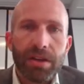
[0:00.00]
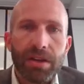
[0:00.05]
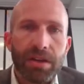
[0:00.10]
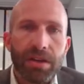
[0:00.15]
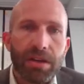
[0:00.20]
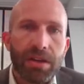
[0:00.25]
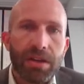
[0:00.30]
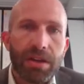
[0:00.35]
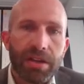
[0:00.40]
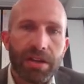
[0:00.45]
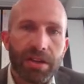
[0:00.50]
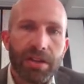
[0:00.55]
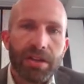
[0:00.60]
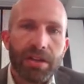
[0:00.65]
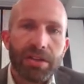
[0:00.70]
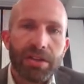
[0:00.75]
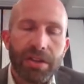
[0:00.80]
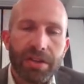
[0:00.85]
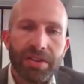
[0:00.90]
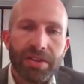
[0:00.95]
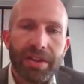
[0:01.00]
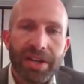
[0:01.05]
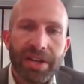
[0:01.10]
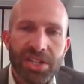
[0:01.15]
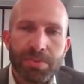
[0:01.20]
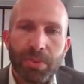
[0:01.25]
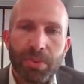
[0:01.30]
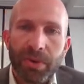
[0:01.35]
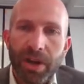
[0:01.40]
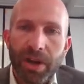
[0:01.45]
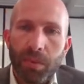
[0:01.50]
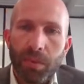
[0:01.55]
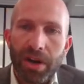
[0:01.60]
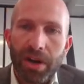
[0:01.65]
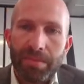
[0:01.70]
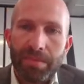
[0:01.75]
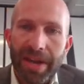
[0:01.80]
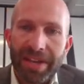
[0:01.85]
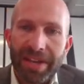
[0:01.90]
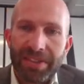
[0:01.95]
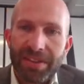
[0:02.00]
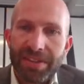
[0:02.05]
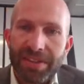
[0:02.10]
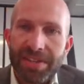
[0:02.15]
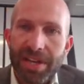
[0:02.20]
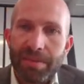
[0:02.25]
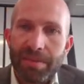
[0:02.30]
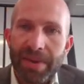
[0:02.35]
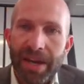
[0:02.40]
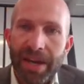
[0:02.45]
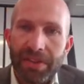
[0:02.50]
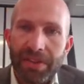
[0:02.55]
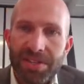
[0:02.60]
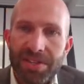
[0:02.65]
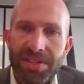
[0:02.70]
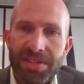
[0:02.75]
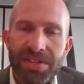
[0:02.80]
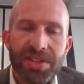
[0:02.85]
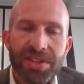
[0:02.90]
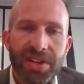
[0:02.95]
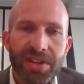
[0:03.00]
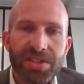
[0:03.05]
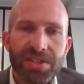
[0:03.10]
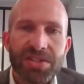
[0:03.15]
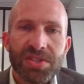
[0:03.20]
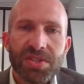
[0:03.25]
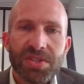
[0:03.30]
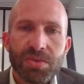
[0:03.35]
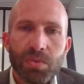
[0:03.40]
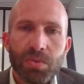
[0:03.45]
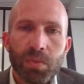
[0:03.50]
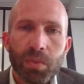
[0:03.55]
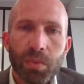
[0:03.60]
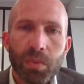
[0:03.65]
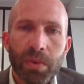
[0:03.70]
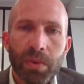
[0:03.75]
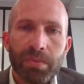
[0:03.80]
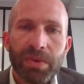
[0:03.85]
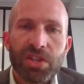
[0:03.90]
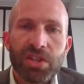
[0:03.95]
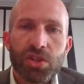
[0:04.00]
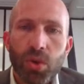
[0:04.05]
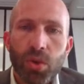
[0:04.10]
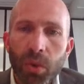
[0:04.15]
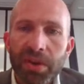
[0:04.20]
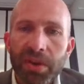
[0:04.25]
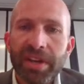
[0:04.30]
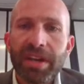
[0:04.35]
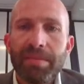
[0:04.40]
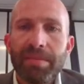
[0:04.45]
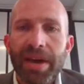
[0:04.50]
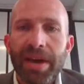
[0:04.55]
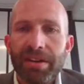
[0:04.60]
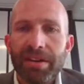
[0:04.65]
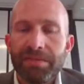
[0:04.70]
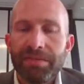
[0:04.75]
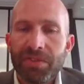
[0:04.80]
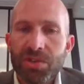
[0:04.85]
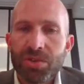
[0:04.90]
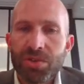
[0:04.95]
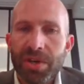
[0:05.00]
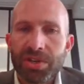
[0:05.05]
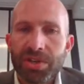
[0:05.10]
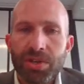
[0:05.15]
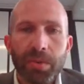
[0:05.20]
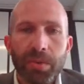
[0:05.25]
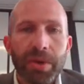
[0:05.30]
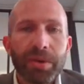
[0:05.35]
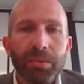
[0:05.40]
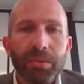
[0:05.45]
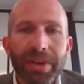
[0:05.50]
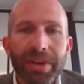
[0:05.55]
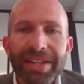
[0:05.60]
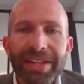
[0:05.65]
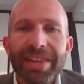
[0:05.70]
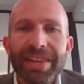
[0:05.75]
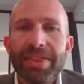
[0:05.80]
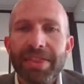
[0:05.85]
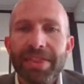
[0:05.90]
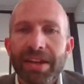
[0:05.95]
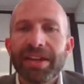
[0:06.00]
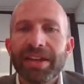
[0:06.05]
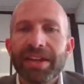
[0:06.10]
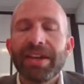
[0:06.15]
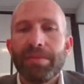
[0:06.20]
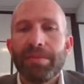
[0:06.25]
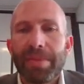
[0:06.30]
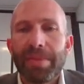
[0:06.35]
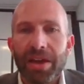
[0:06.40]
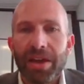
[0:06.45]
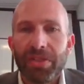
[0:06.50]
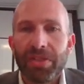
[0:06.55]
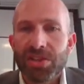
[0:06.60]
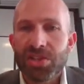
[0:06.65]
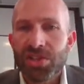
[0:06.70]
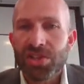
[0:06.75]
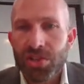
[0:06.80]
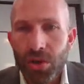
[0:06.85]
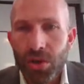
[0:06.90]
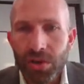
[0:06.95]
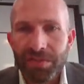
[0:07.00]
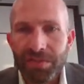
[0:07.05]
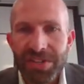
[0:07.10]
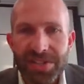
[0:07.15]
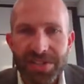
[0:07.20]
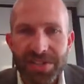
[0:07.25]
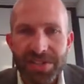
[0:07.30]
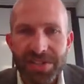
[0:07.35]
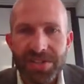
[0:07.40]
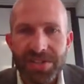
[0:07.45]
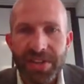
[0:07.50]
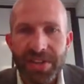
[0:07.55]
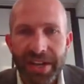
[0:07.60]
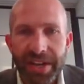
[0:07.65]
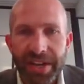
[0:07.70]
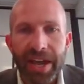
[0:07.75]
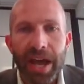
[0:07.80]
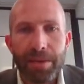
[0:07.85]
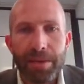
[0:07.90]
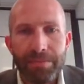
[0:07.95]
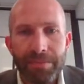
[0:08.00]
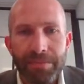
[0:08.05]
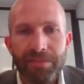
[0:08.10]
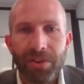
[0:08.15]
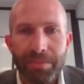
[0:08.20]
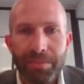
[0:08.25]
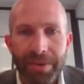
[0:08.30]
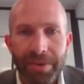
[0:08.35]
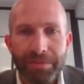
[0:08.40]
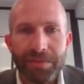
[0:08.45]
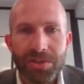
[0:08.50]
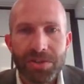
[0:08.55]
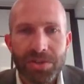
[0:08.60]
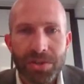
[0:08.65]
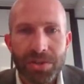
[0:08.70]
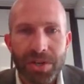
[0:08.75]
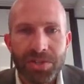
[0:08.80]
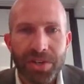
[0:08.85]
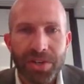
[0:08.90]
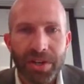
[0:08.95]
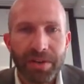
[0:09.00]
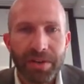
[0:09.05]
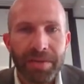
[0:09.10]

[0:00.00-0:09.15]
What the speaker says: The next point I want to make about this is that when we're talking about infrastructure, we're really thinking about the services that come from infrastructure.